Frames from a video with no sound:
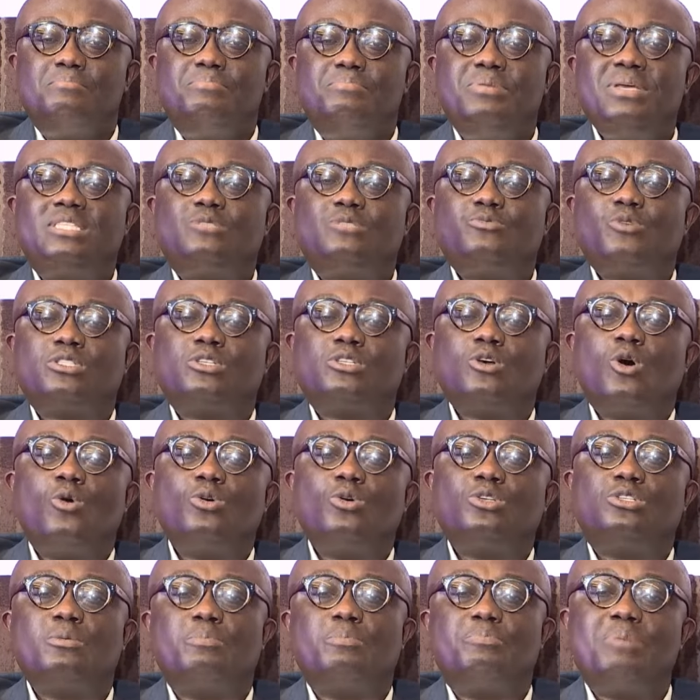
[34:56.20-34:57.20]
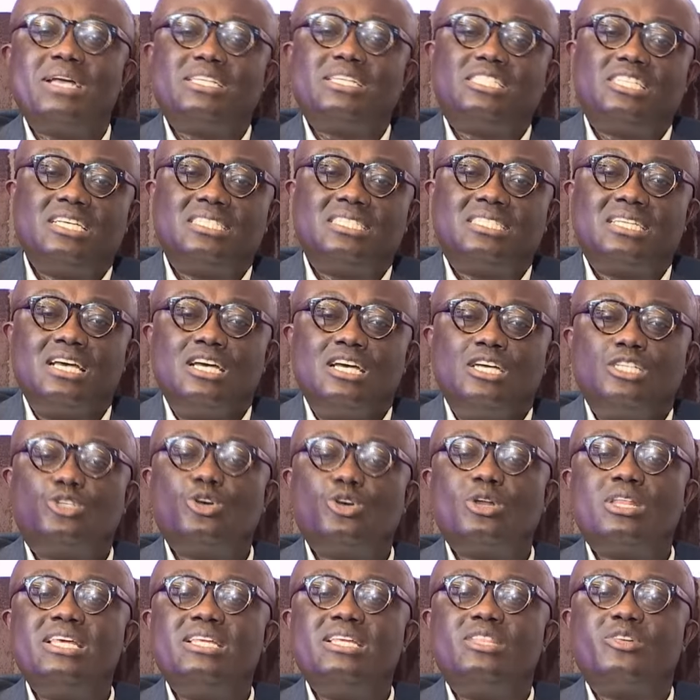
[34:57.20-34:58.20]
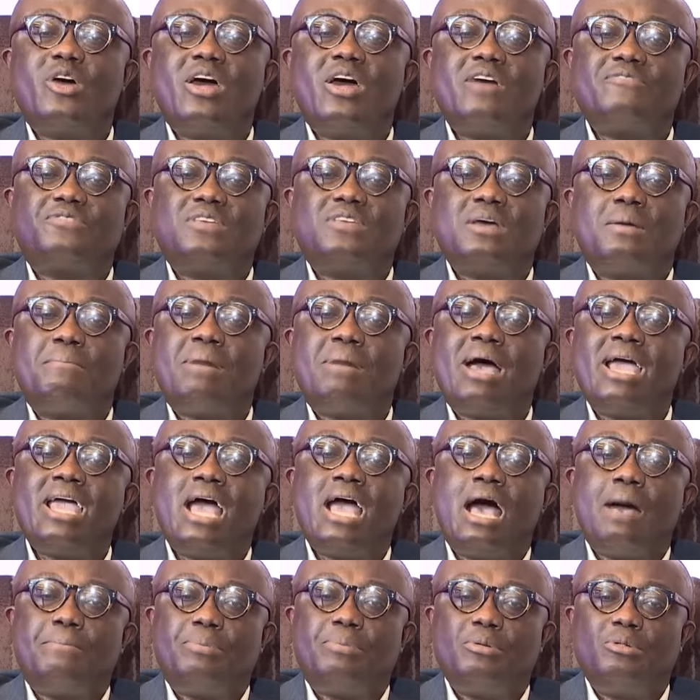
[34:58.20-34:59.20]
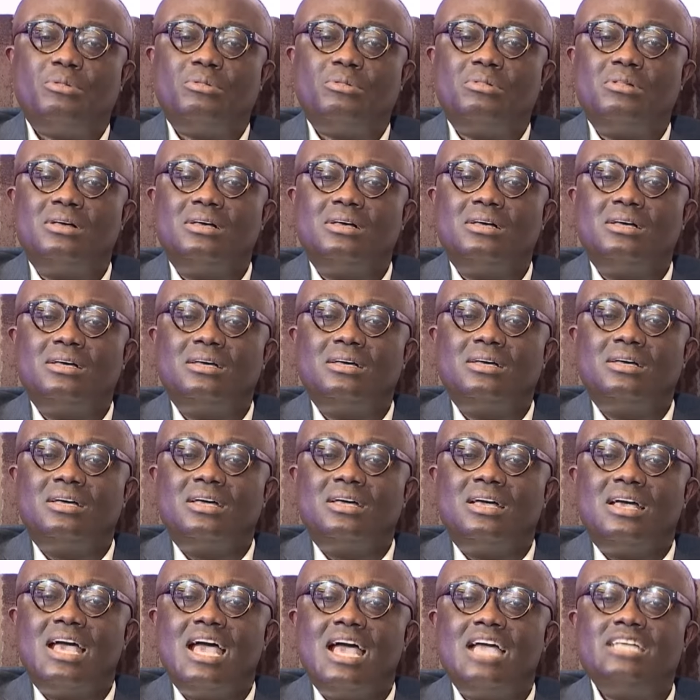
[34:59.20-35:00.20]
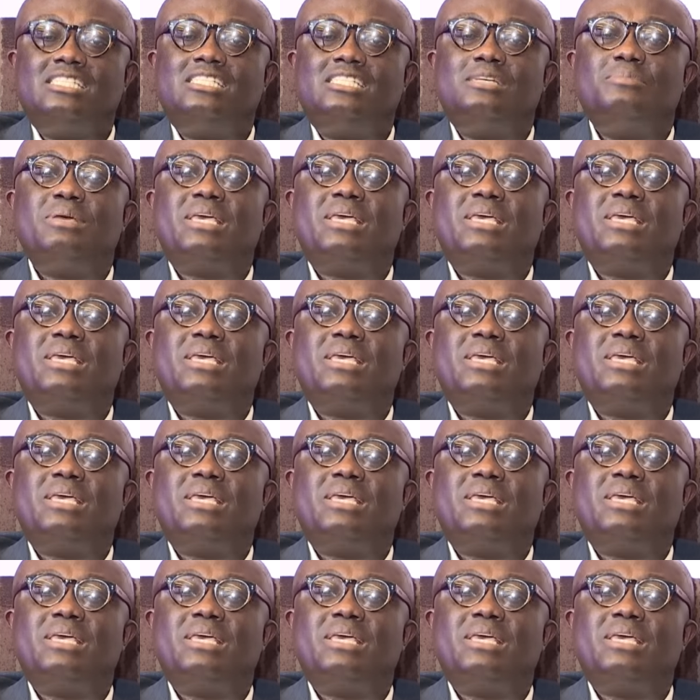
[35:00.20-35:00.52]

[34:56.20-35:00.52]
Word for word: Beats was also purchased shortly thereafter by Apple, and she